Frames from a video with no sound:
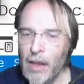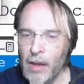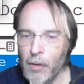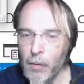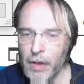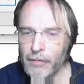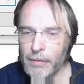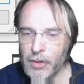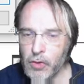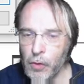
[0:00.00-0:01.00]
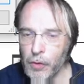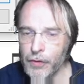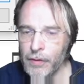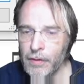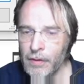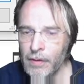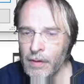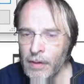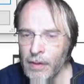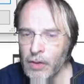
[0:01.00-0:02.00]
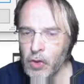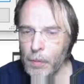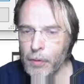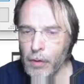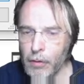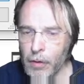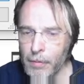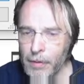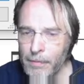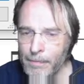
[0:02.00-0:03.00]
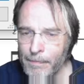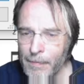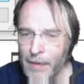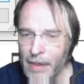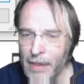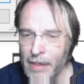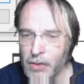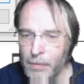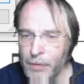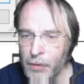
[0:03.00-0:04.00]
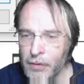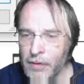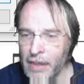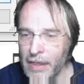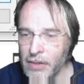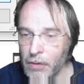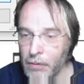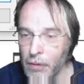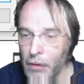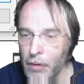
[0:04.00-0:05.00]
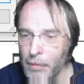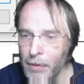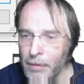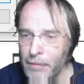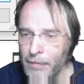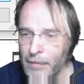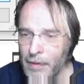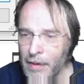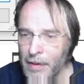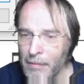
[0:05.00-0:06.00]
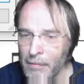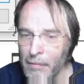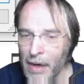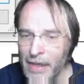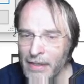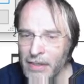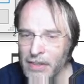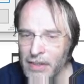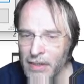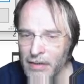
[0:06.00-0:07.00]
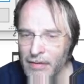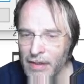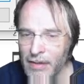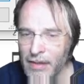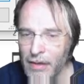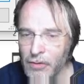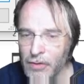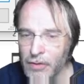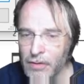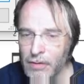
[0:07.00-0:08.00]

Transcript: One of them is called top row number and is computed as the row number minus 10,000.